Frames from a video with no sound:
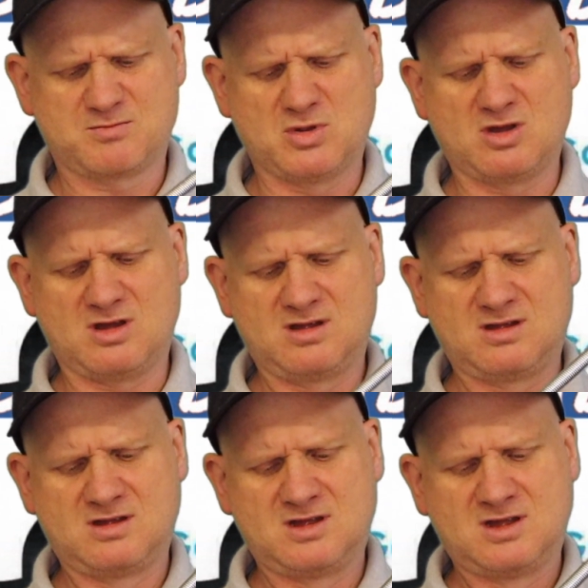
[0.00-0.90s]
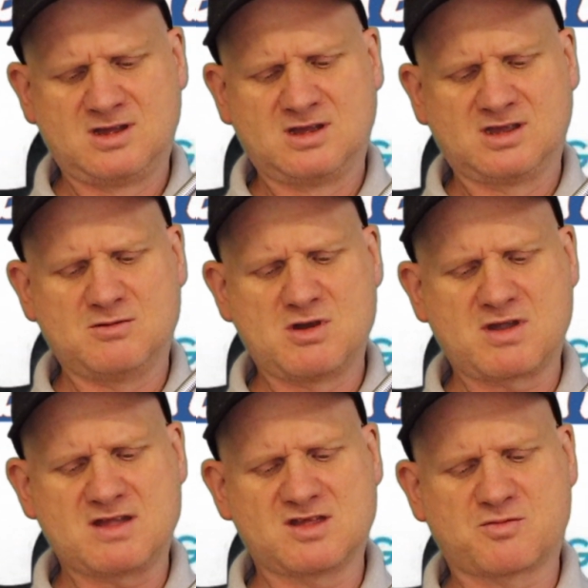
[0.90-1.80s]
but you
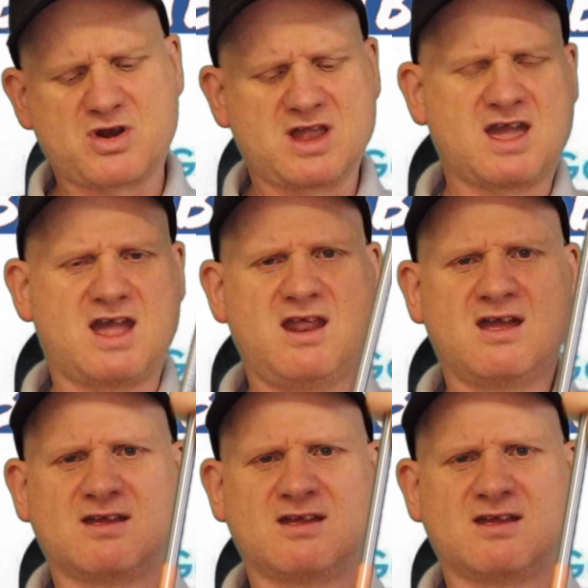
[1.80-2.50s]
won't get the spring in